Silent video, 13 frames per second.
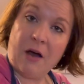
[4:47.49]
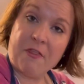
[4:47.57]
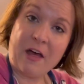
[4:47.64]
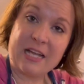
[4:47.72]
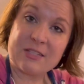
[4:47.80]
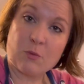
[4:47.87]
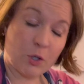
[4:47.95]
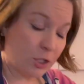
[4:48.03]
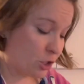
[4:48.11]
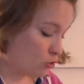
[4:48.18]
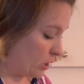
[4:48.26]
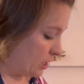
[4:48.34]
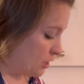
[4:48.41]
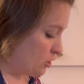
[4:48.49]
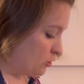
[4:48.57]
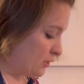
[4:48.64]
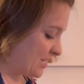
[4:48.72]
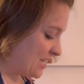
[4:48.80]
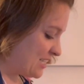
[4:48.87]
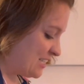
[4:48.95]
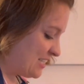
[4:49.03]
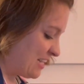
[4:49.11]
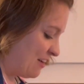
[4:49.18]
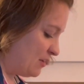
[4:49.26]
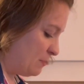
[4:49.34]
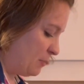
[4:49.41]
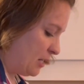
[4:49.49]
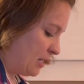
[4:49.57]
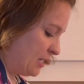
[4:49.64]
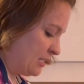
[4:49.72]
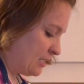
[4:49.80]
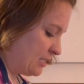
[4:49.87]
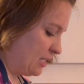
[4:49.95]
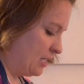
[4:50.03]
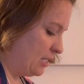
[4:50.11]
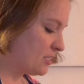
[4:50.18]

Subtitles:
that's what we're gonna try to do, is get 7 pints.